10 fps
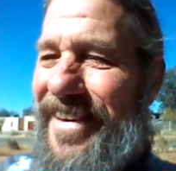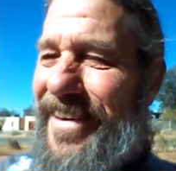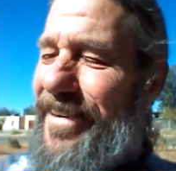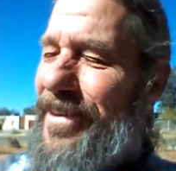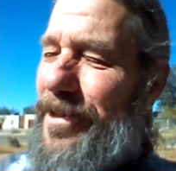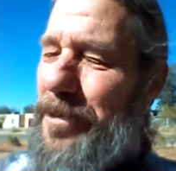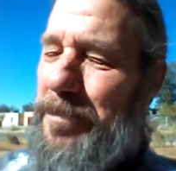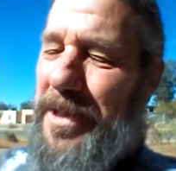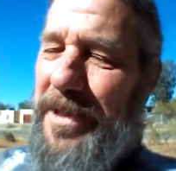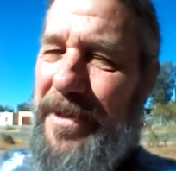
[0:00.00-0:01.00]
Oh
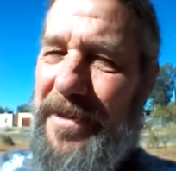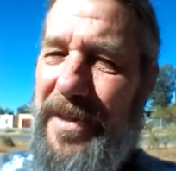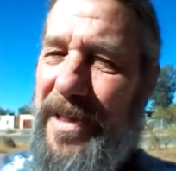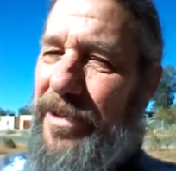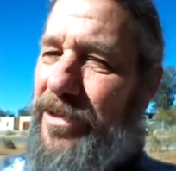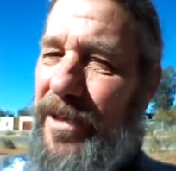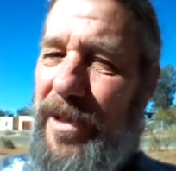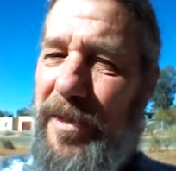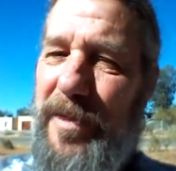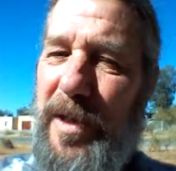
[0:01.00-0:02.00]
man, I used to
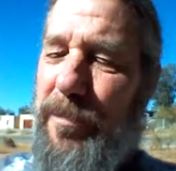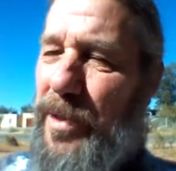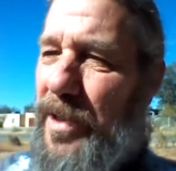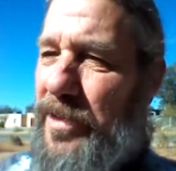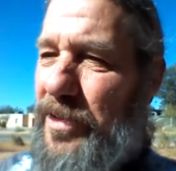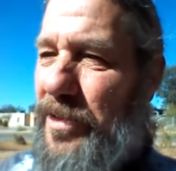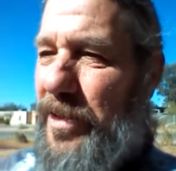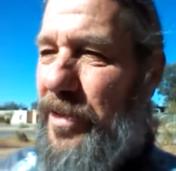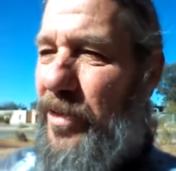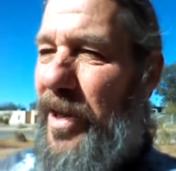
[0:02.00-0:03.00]
love that place. You
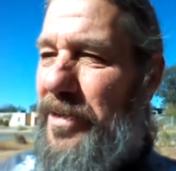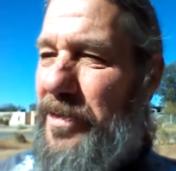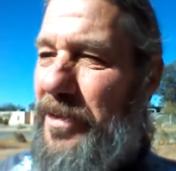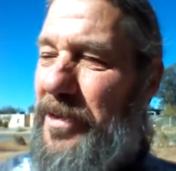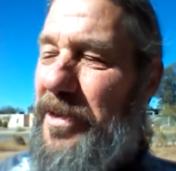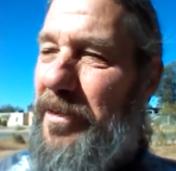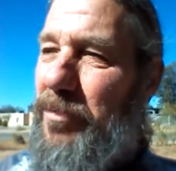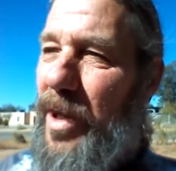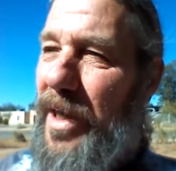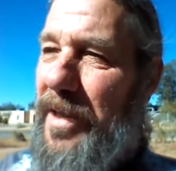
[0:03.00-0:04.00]
could go out there, you could
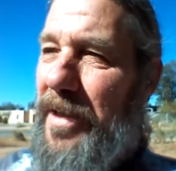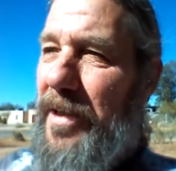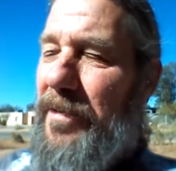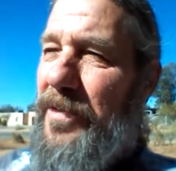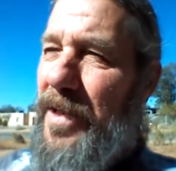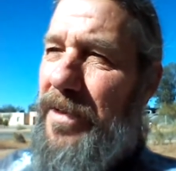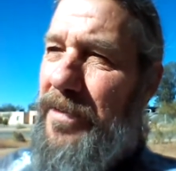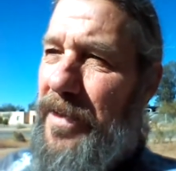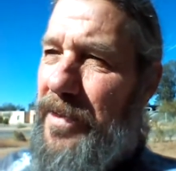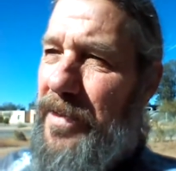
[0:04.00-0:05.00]
buy, they had
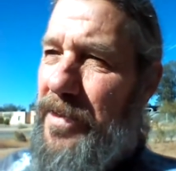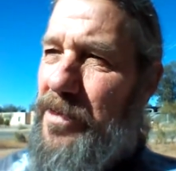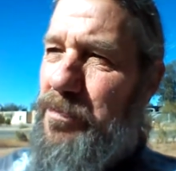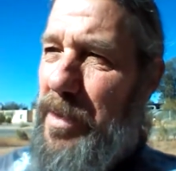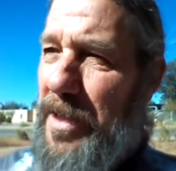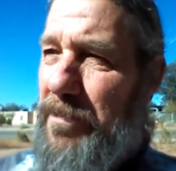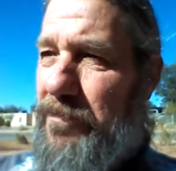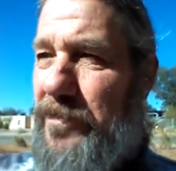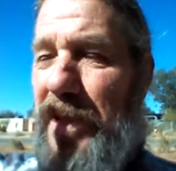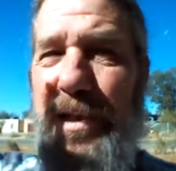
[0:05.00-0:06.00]
these big
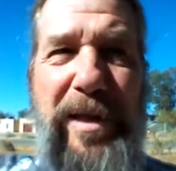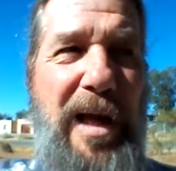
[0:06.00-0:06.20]
fucking